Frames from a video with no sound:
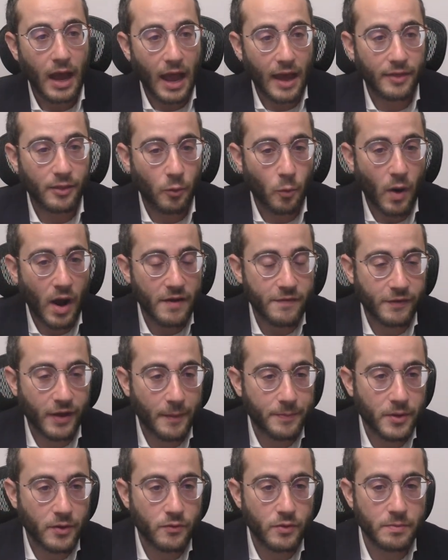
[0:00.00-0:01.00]
And the wife
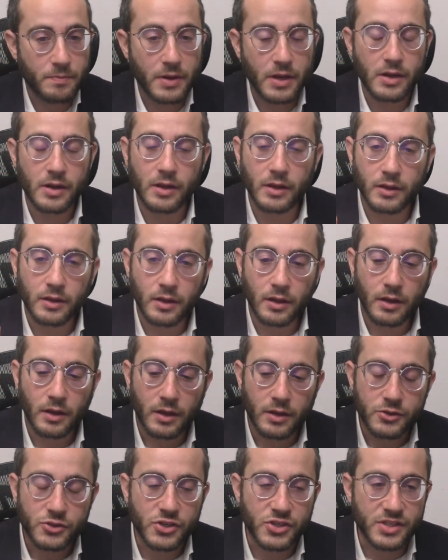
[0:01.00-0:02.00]
kept on repeating,
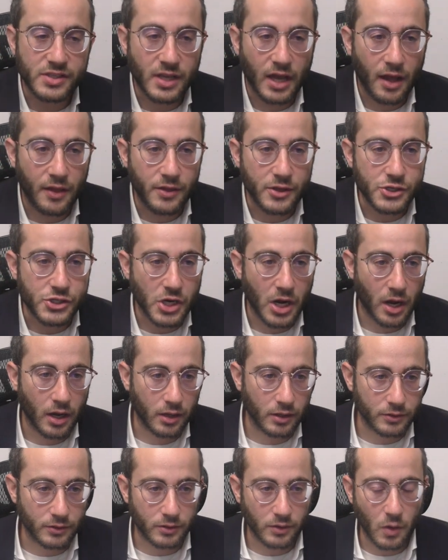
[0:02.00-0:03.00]
just tell the
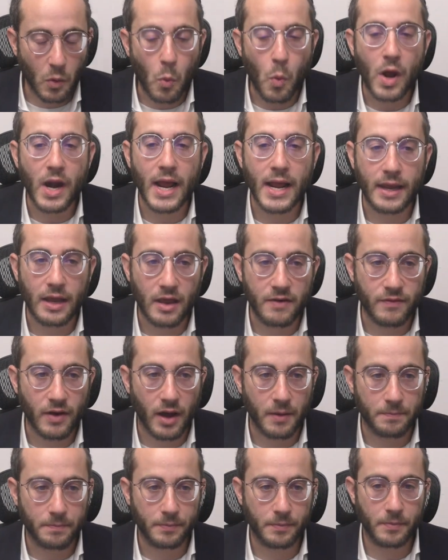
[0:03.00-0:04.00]
child what I gave
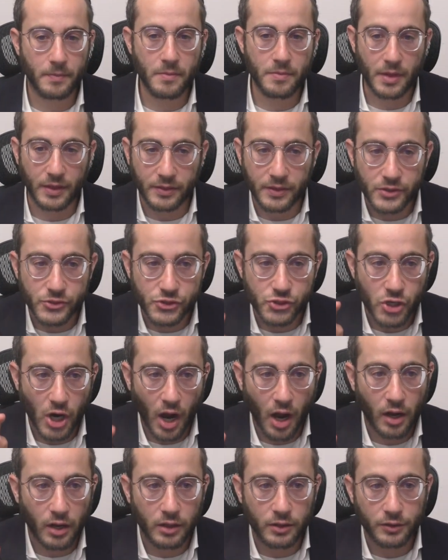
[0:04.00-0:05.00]
up, that this
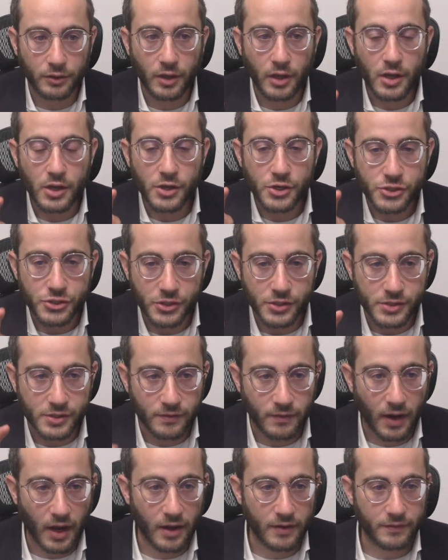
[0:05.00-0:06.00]
child should
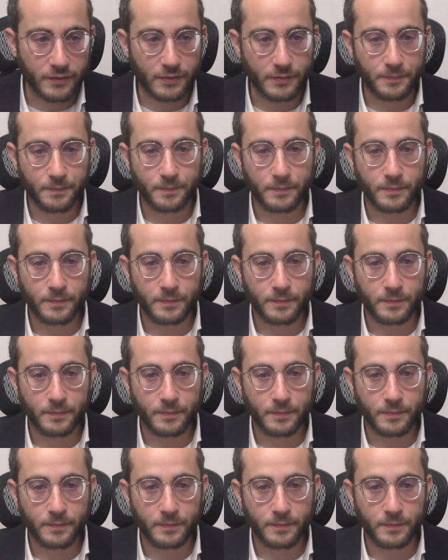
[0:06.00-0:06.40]
survive.